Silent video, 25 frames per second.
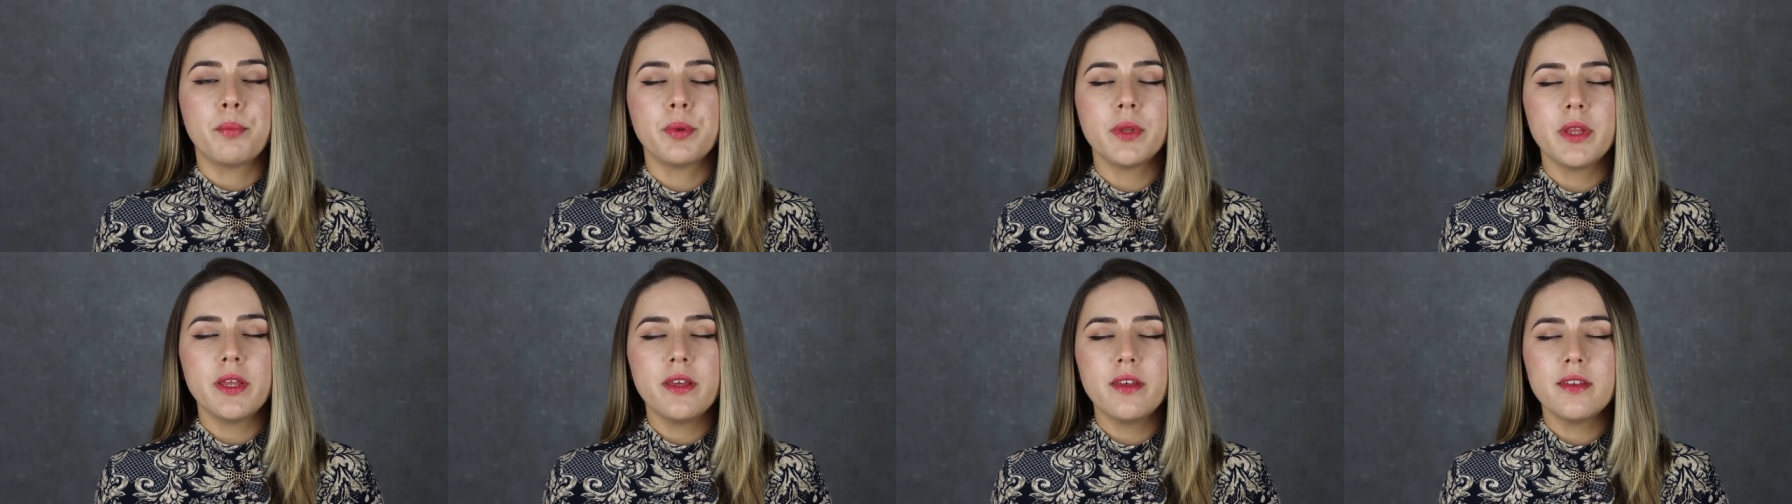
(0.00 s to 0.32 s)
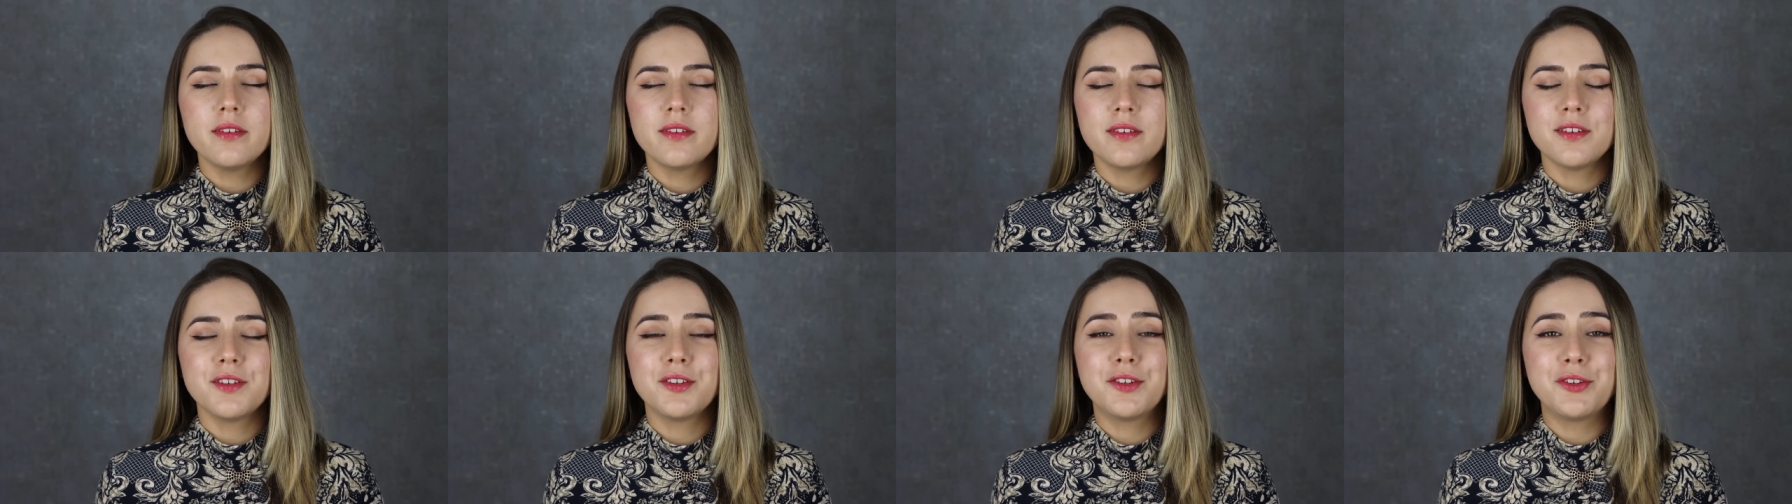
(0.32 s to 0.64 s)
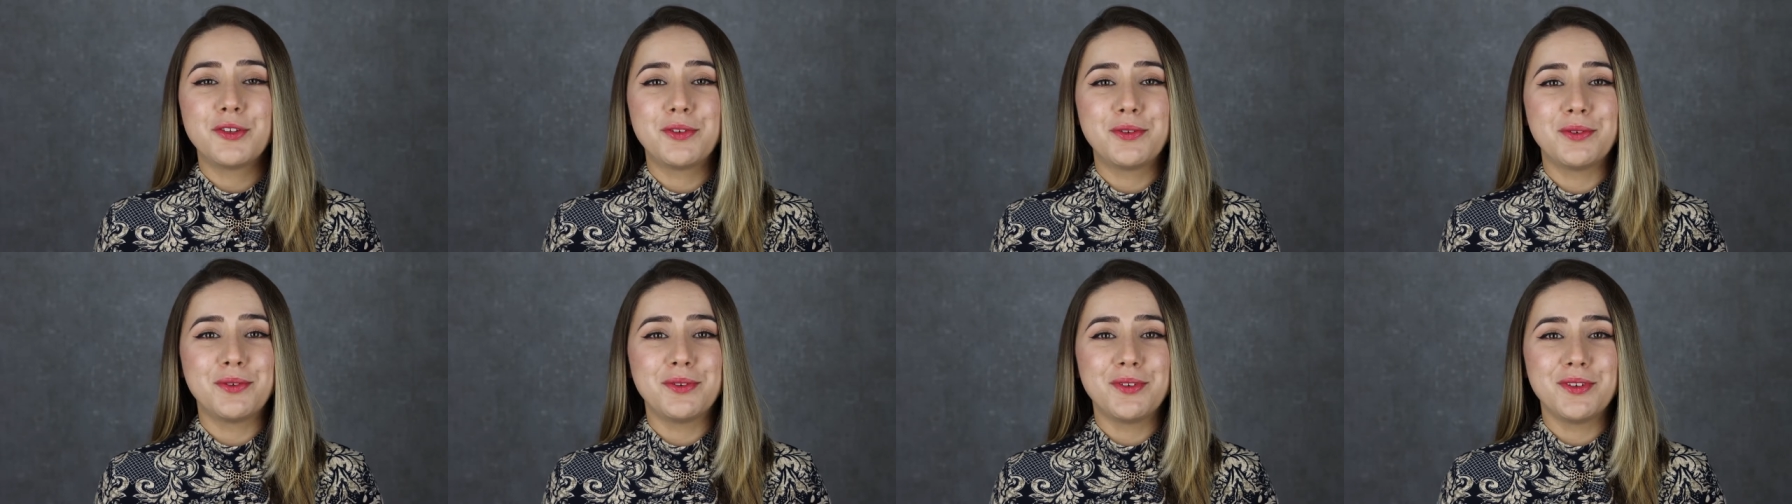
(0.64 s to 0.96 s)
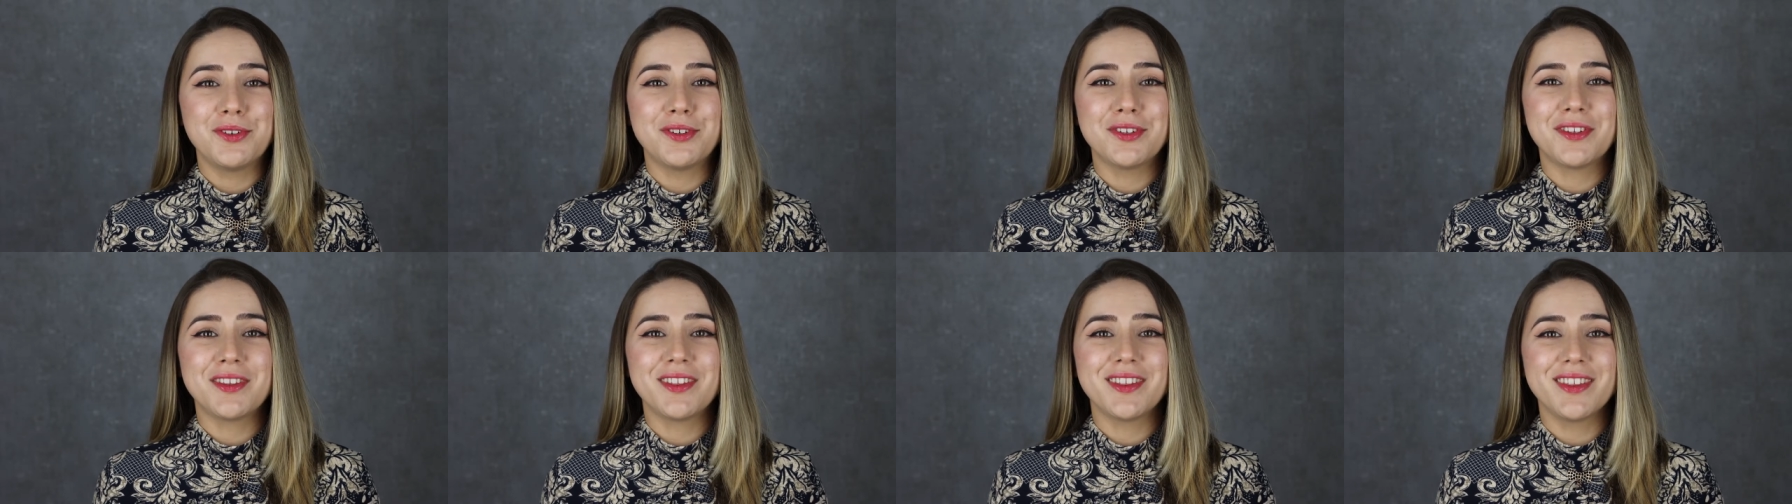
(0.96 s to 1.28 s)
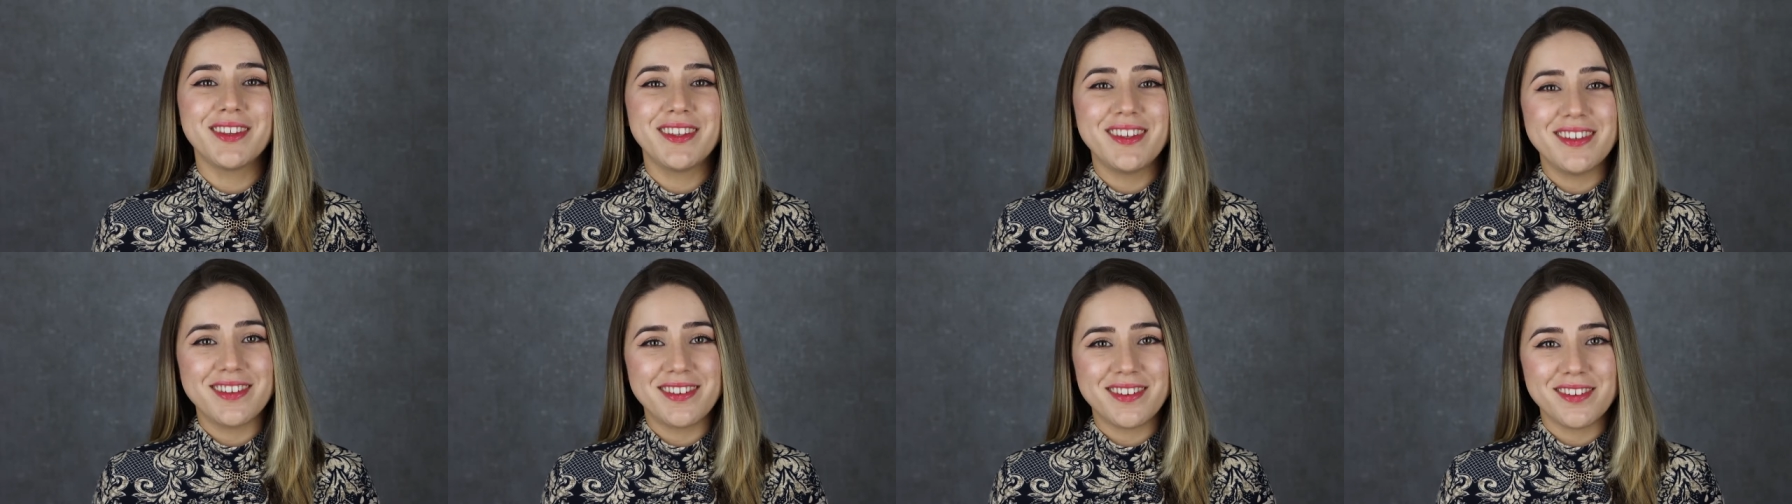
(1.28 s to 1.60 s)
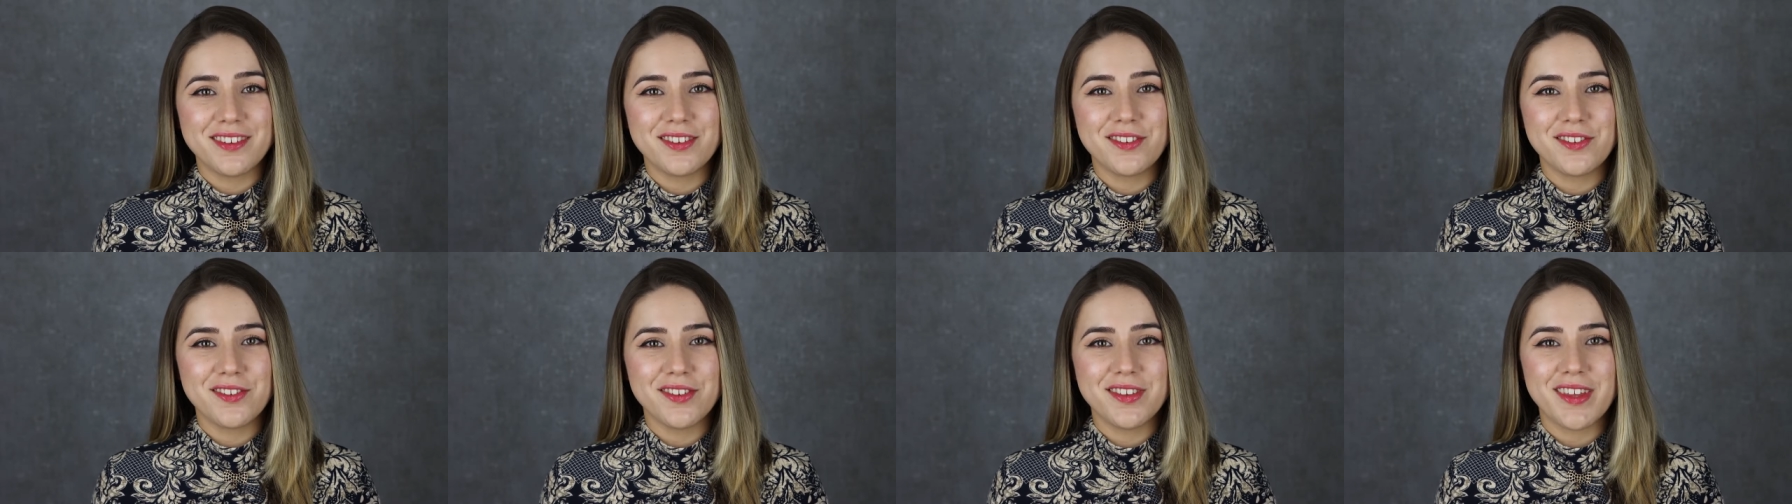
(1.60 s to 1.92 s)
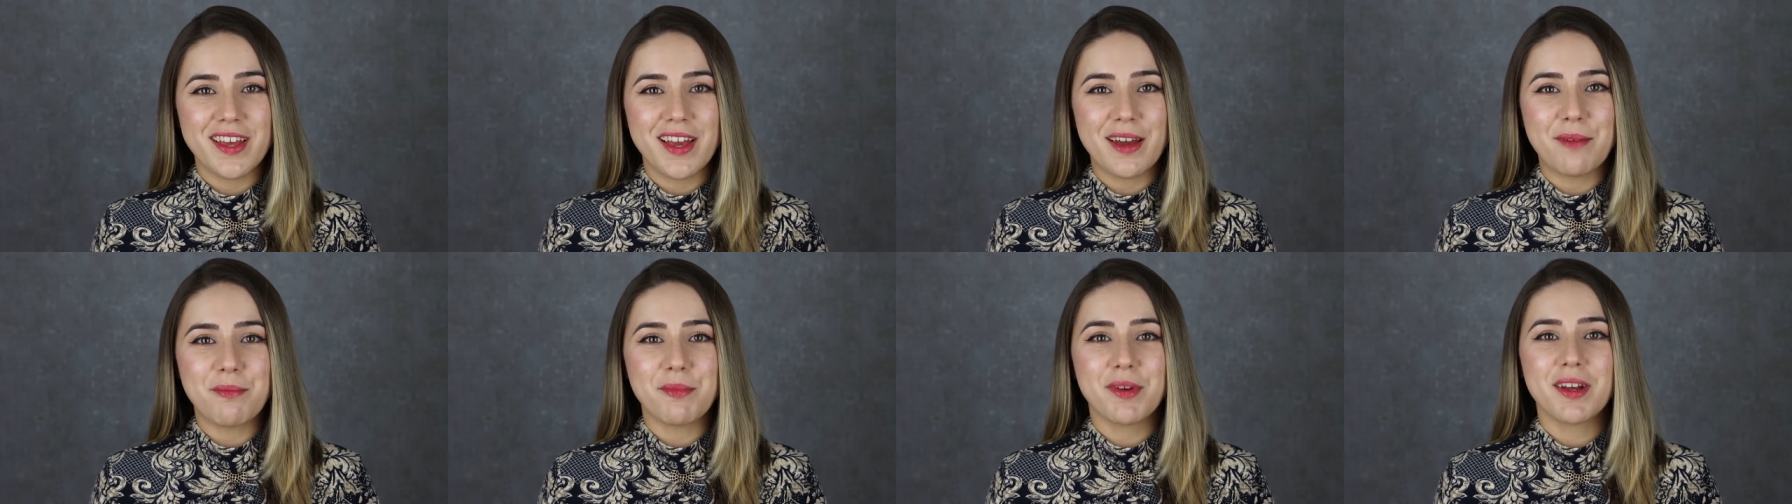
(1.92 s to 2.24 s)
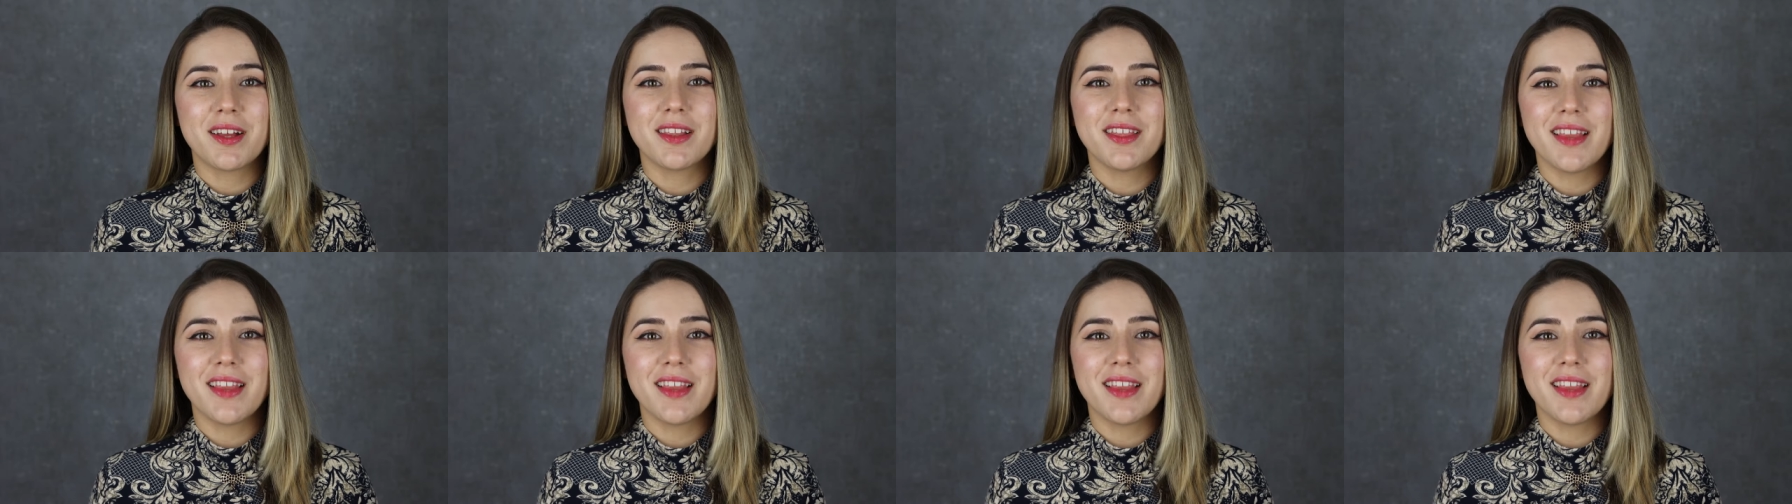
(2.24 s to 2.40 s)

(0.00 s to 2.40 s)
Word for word: Please do not listen to them.